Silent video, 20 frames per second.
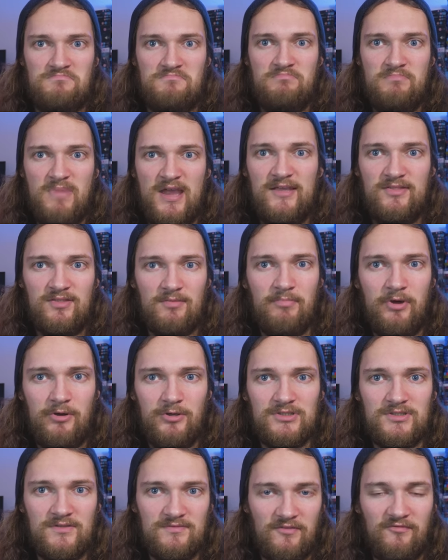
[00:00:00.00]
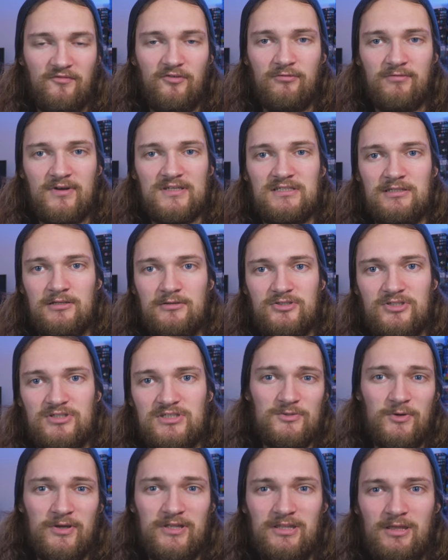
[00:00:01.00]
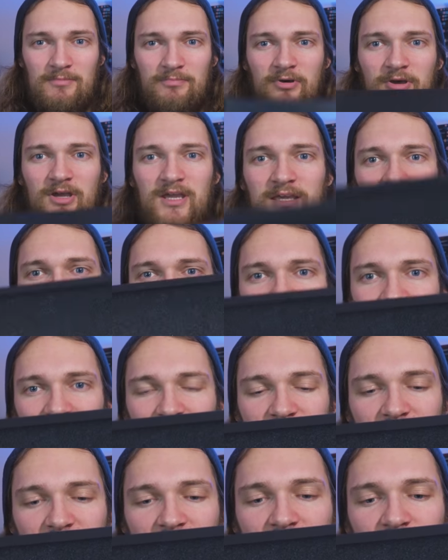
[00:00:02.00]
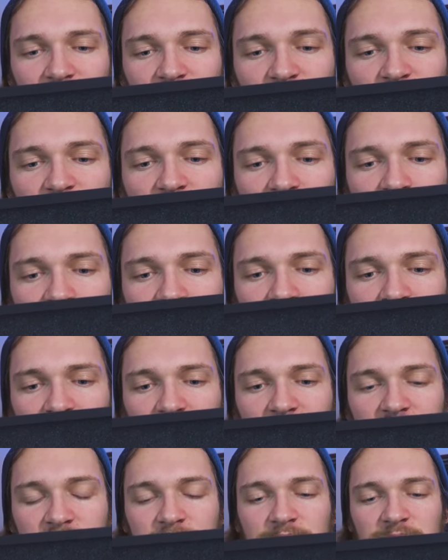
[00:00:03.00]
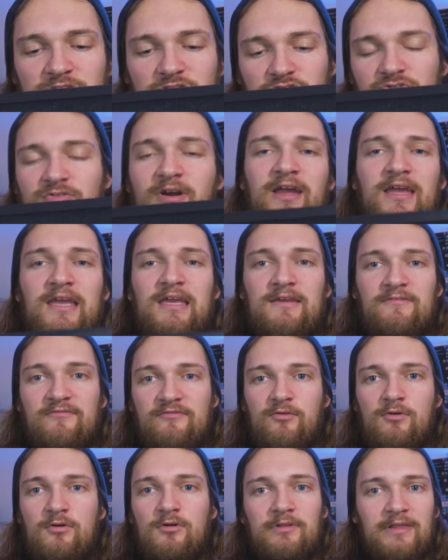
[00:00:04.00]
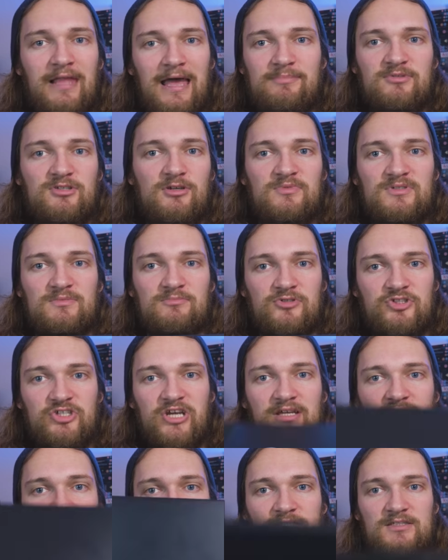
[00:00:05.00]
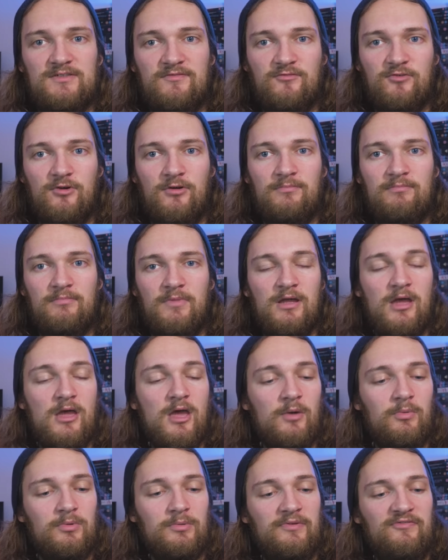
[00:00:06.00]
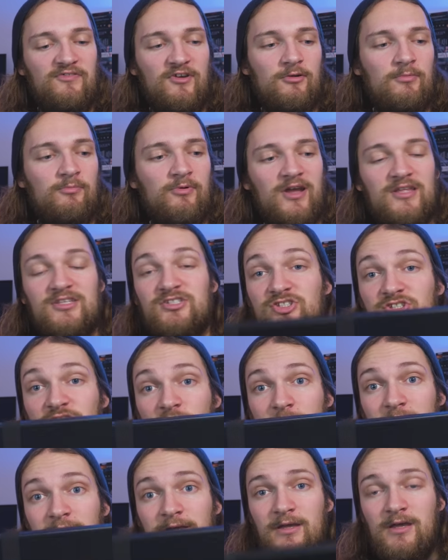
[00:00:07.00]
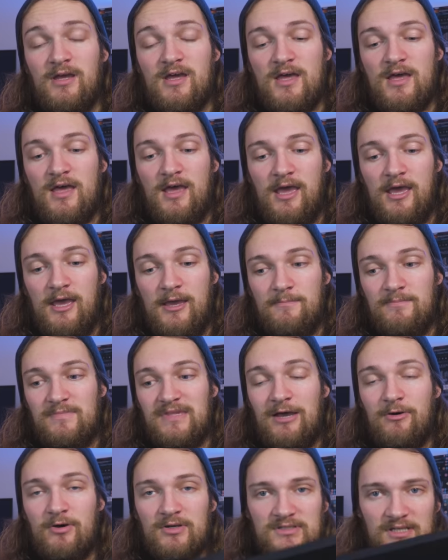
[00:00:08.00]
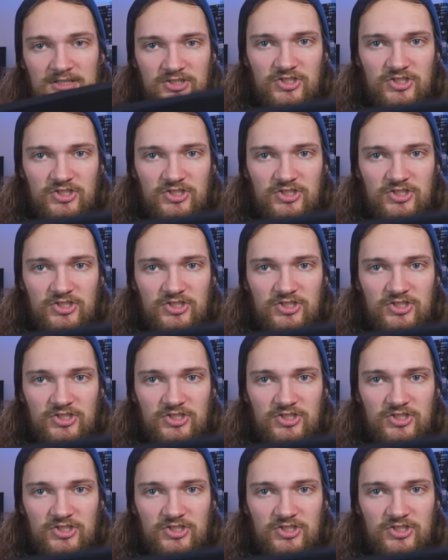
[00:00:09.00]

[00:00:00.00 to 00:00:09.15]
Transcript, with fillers: make the most of the full resolution, so I ended up buying this uh, tripod tray for laptops and projectors from one of my favourite brands, Neewer. Um, now I was